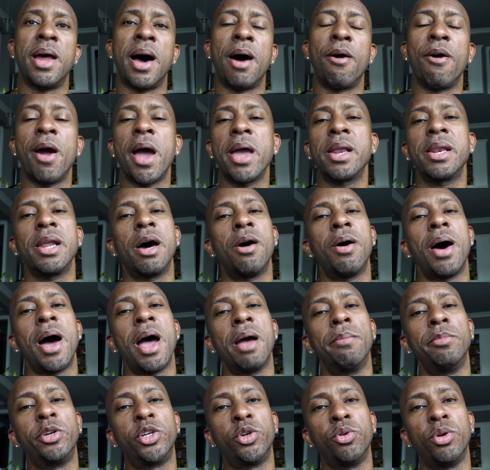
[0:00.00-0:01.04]
all right, now
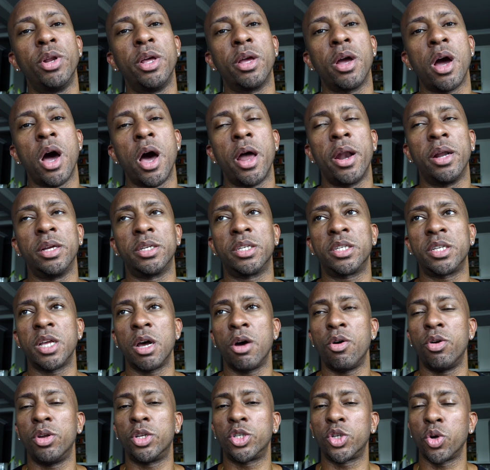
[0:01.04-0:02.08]
I'm shooting on a
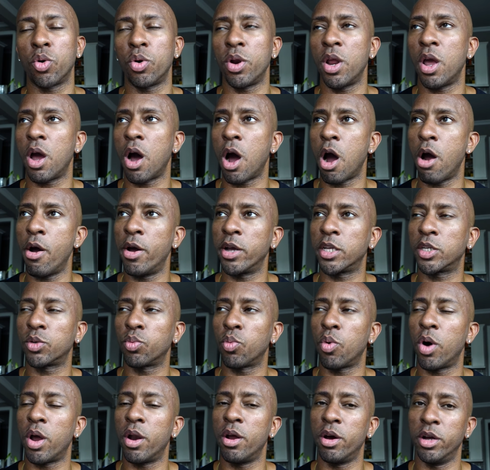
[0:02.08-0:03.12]
Sony R X
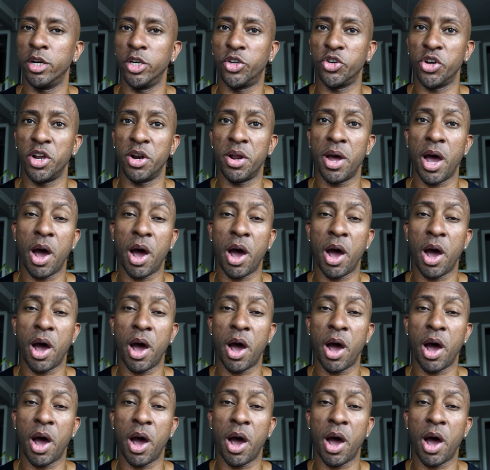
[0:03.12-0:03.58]
one hundred.